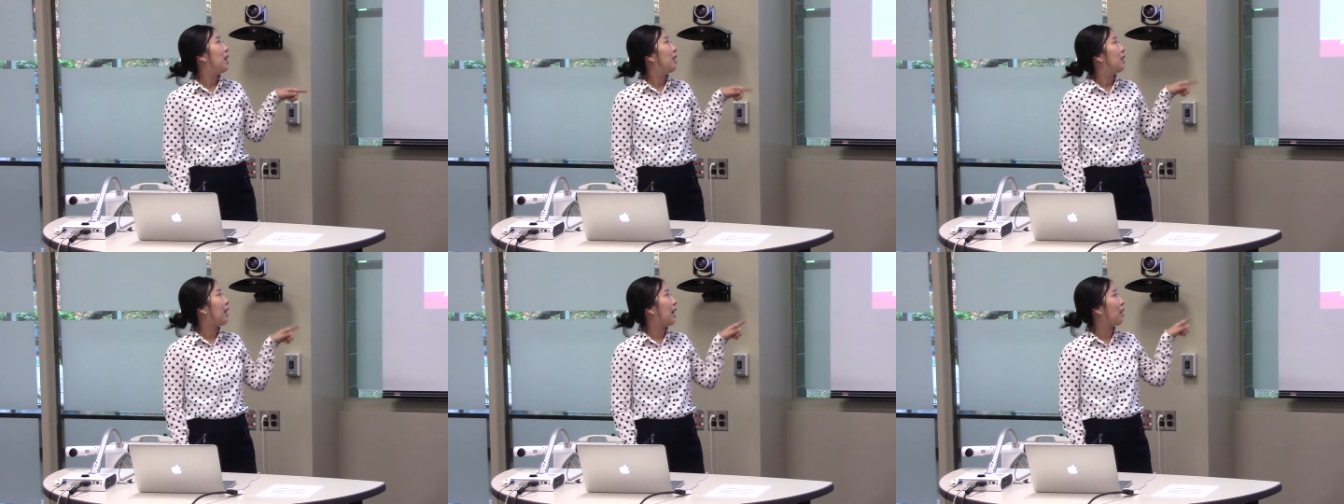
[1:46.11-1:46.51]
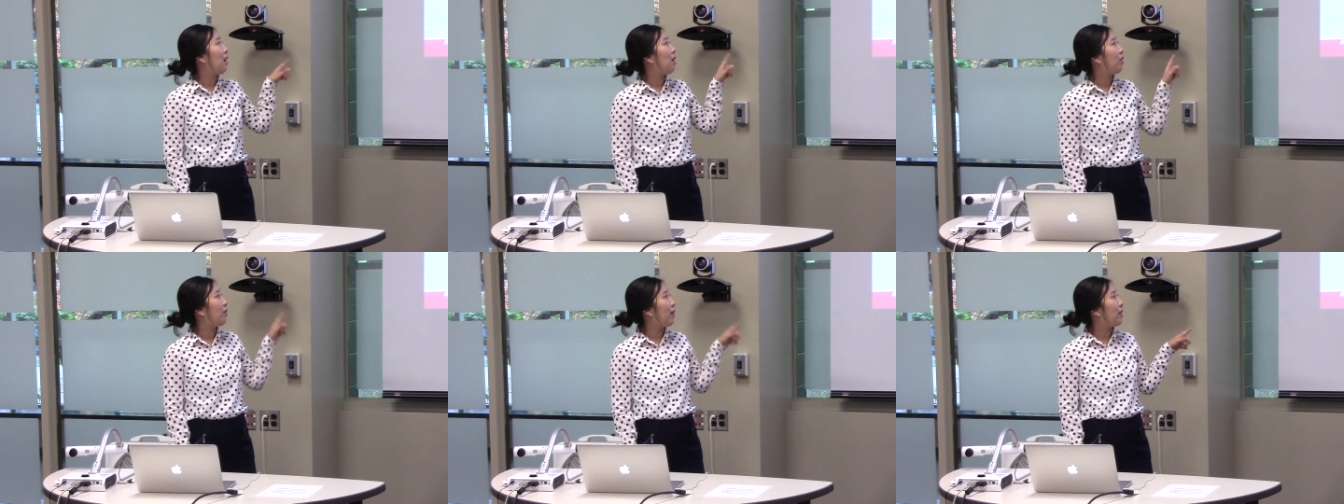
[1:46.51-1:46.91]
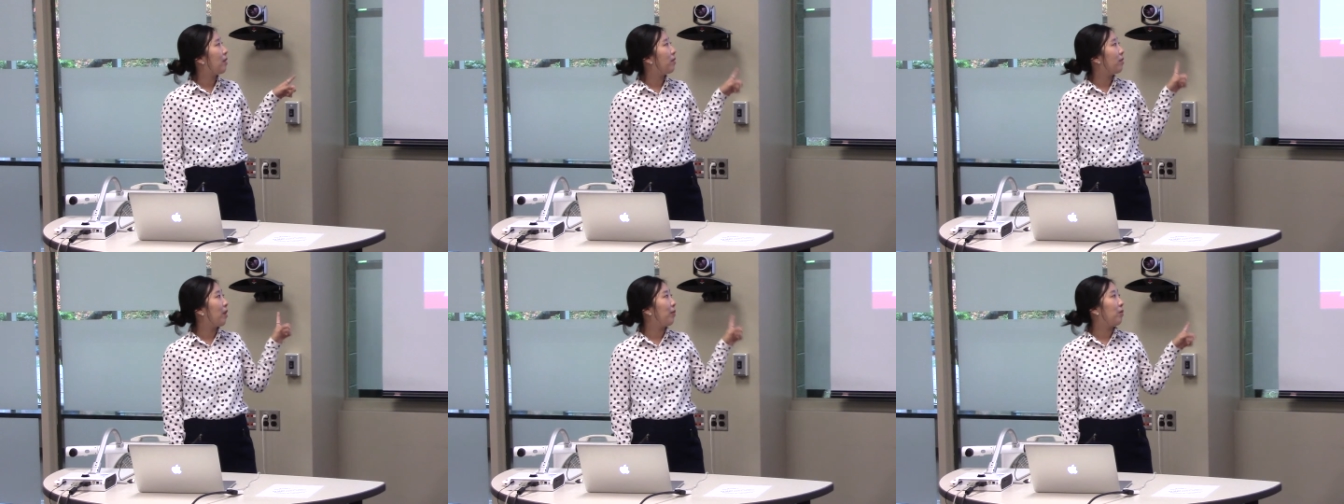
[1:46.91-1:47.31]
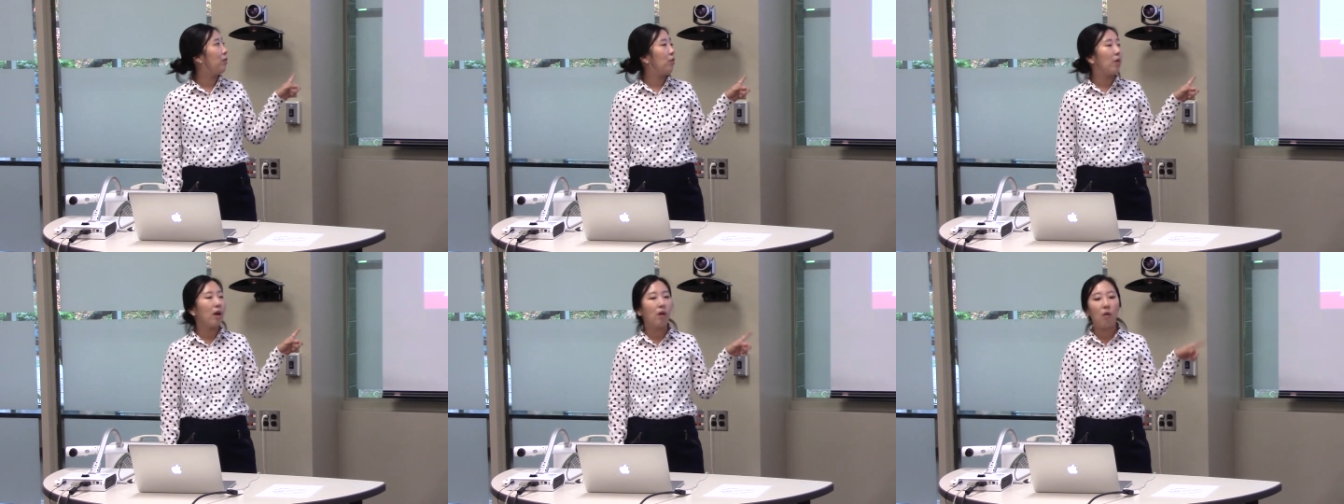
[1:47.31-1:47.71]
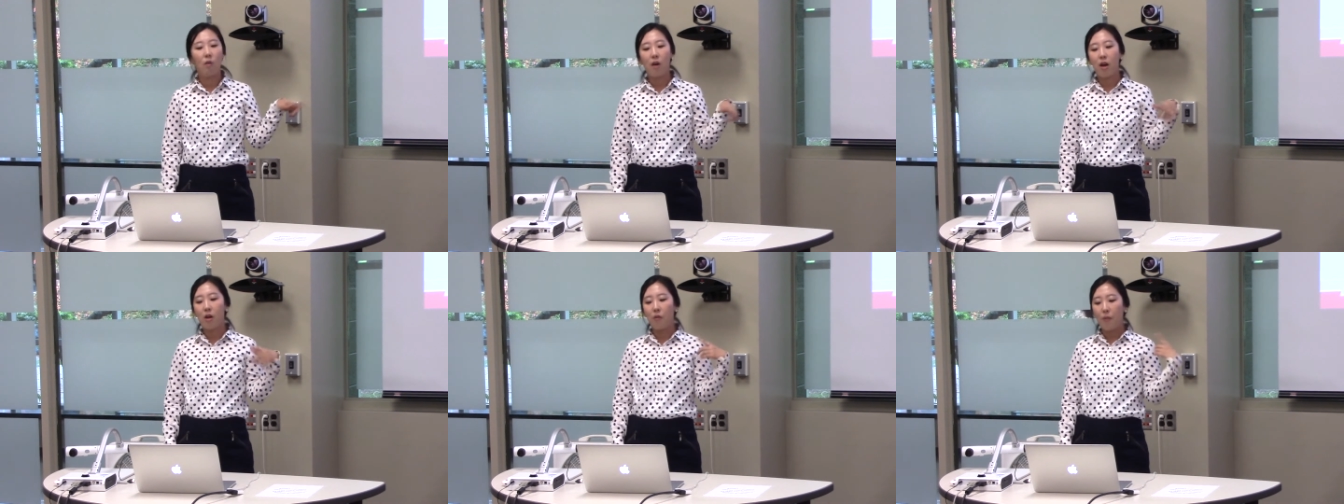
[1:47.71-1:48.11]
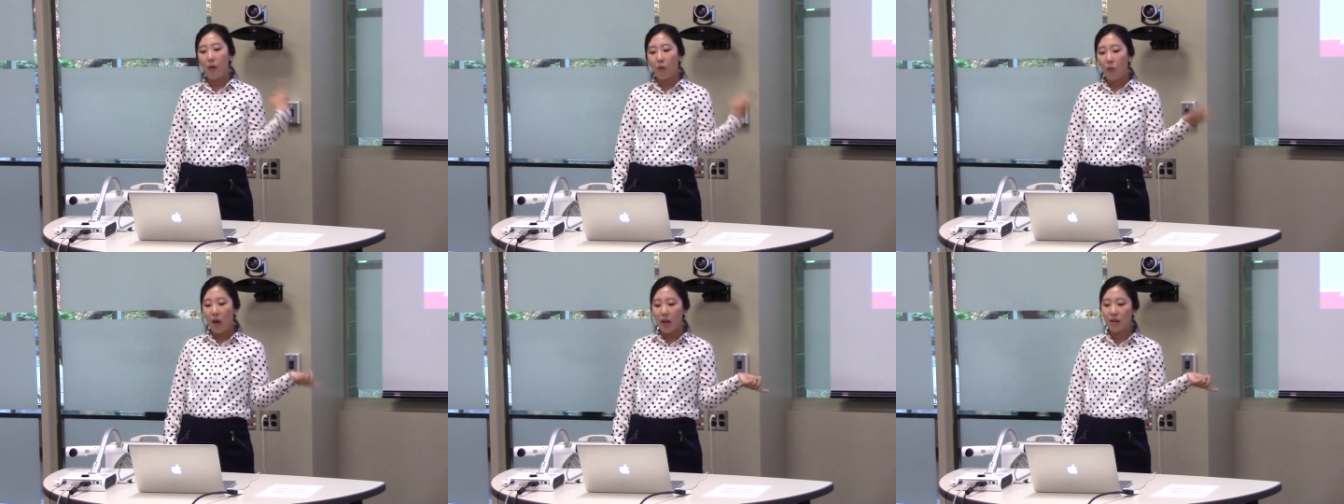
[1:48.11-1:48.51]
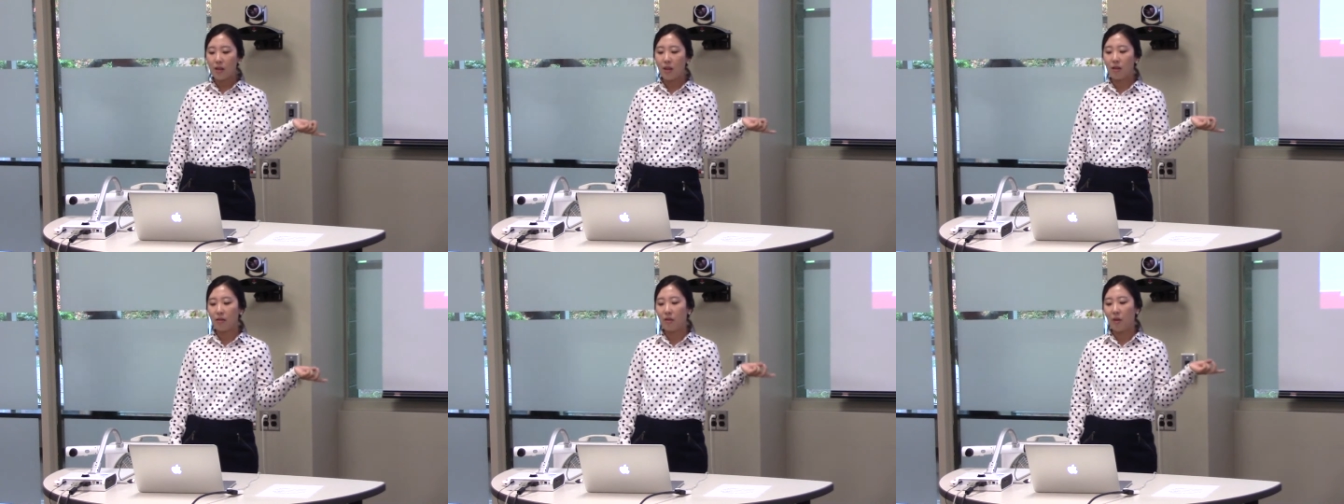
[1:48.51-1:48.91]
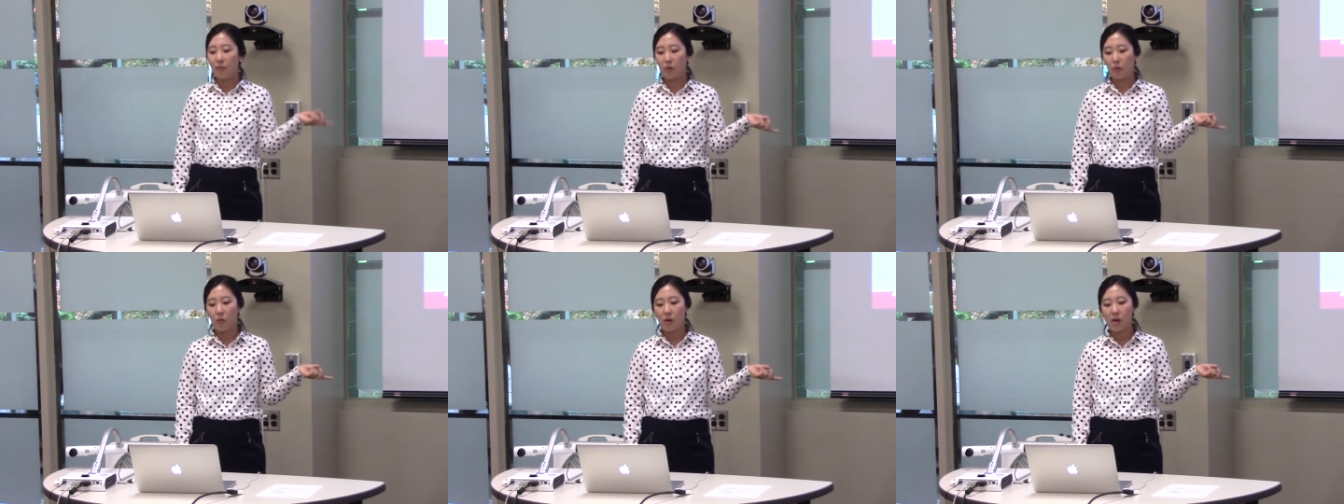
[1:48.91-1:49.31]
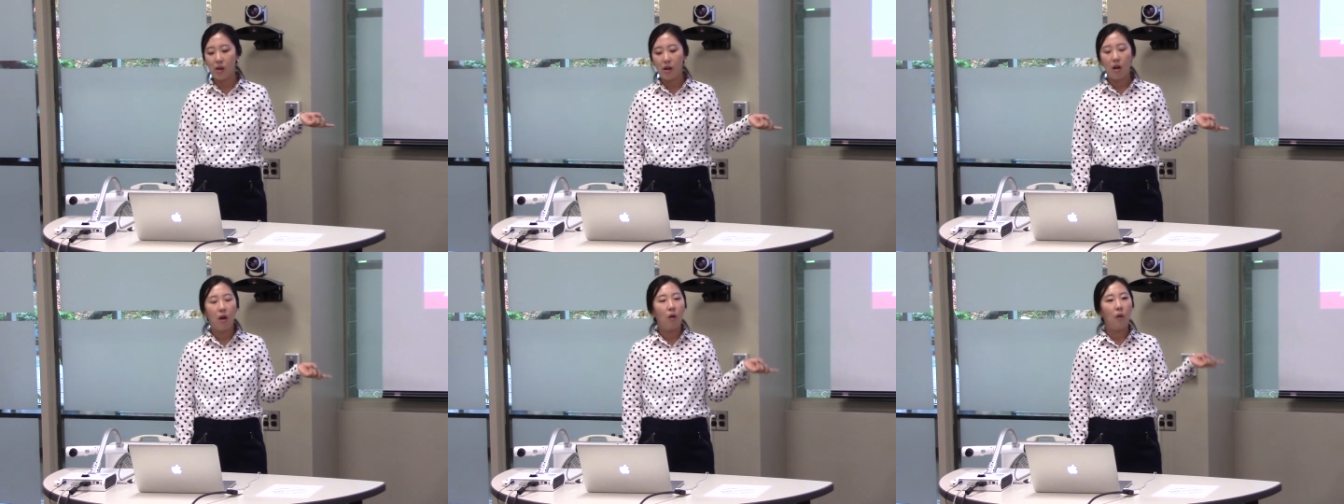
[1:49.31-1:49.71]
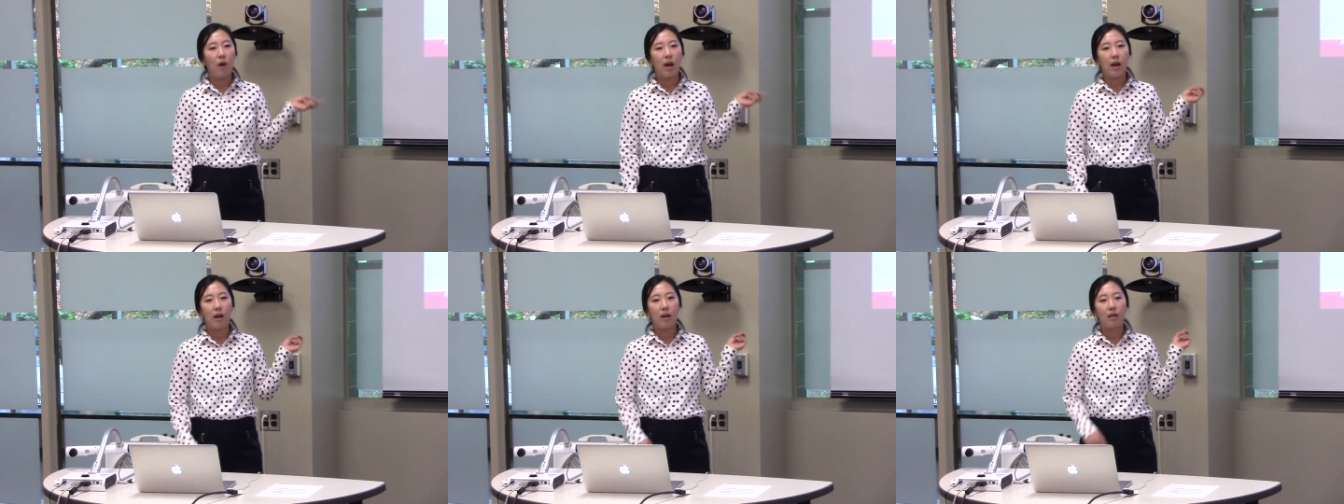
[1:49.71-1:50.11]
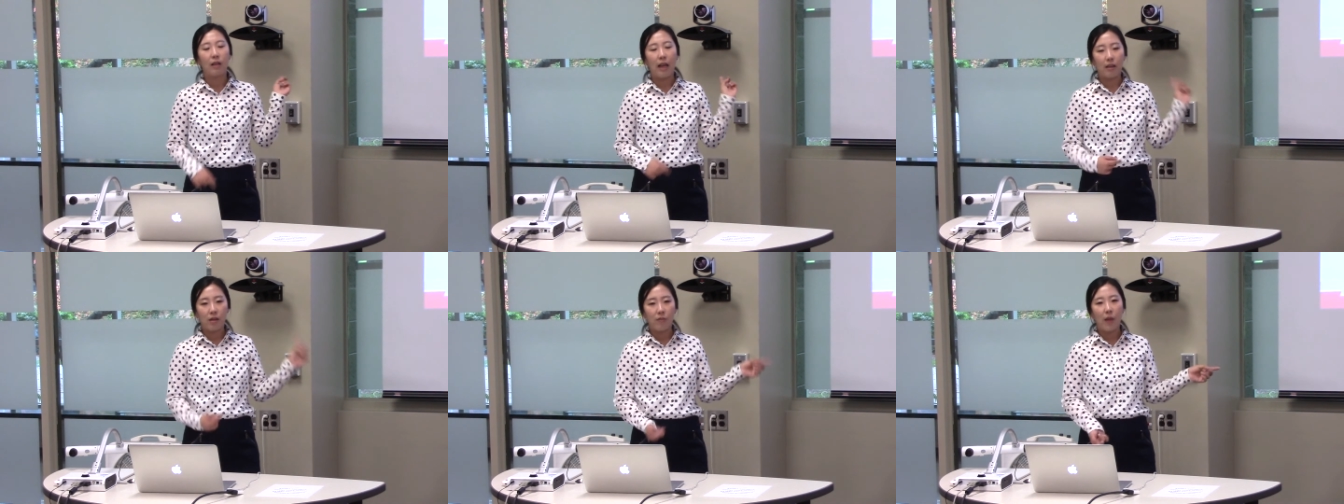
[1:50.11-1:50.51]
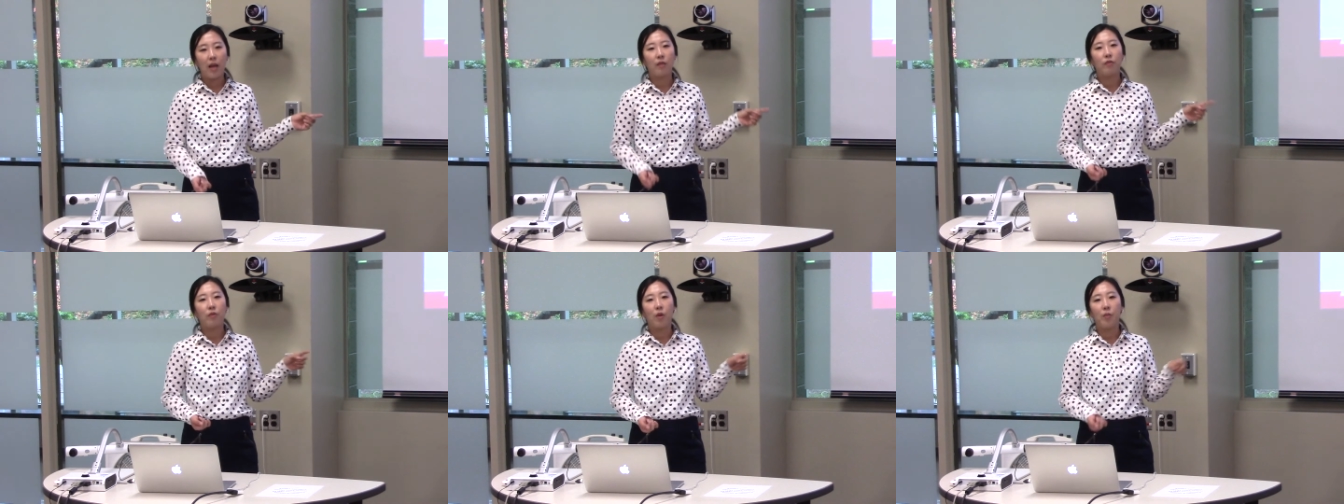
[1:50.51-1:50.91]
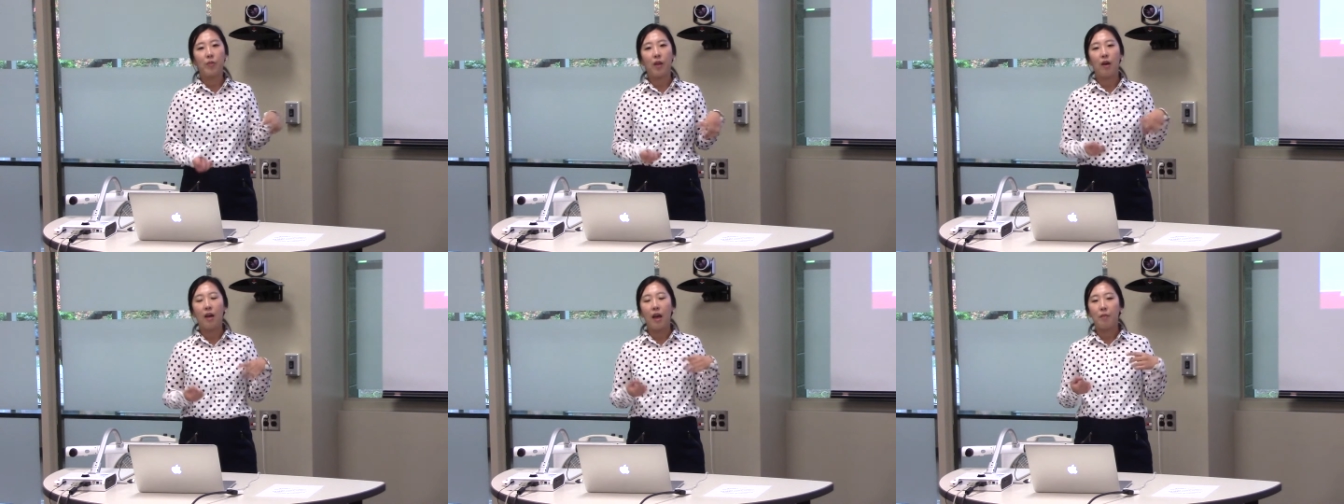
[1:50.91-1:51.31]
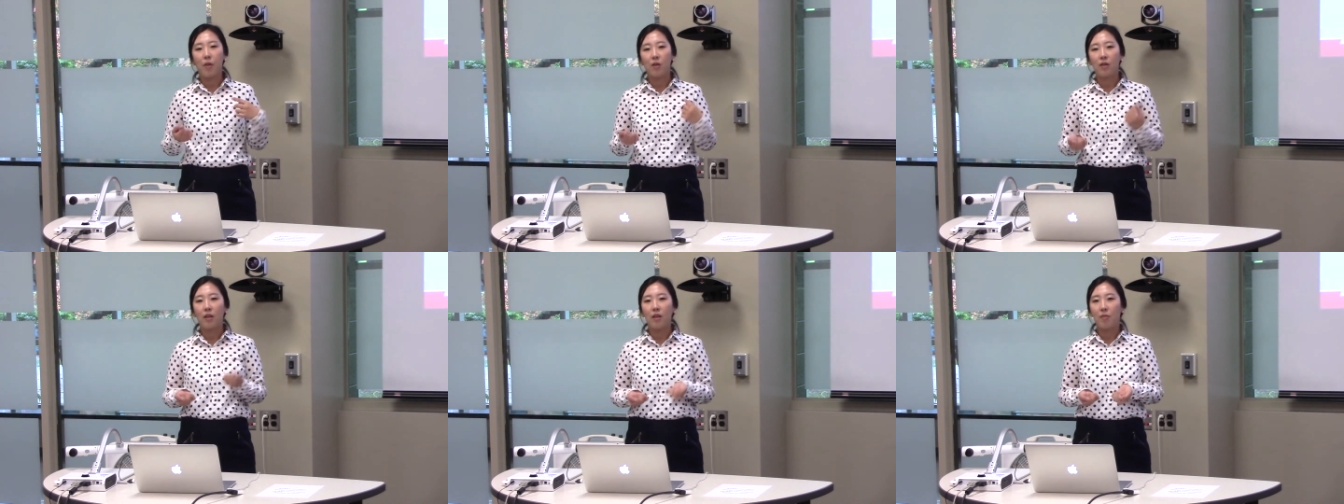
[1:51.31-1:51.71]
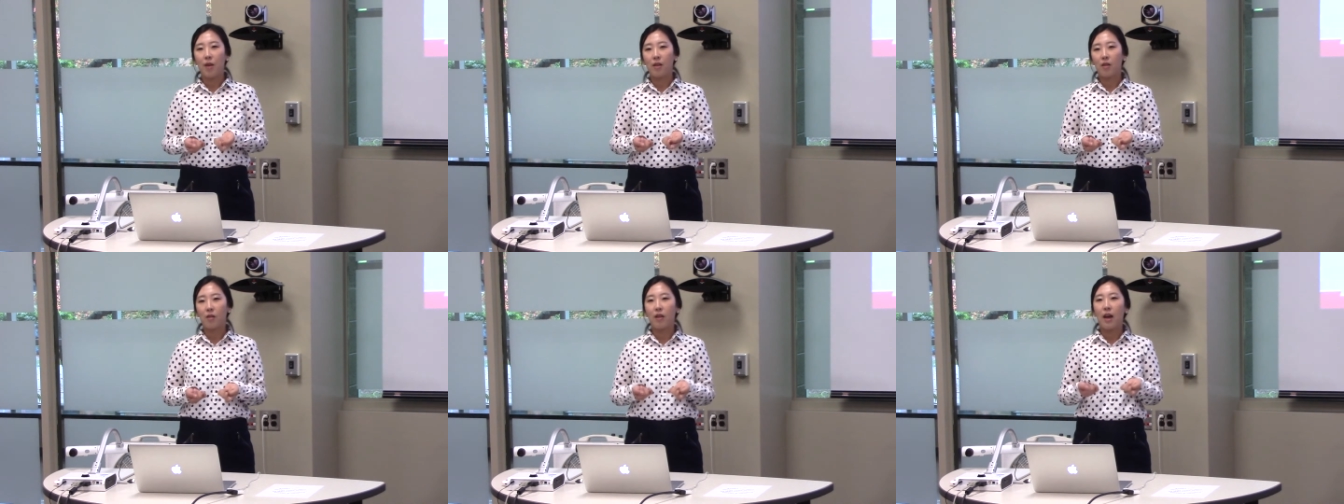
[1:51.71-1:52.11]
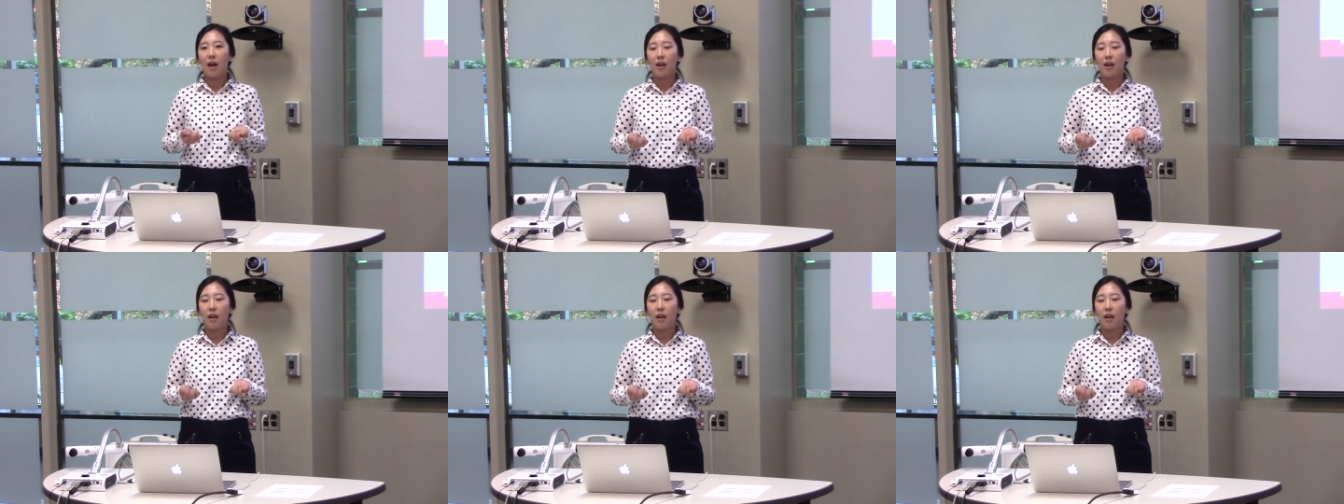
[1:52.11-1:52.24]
like automatic sub-score or weighted sub-score or estimate from the multidimensional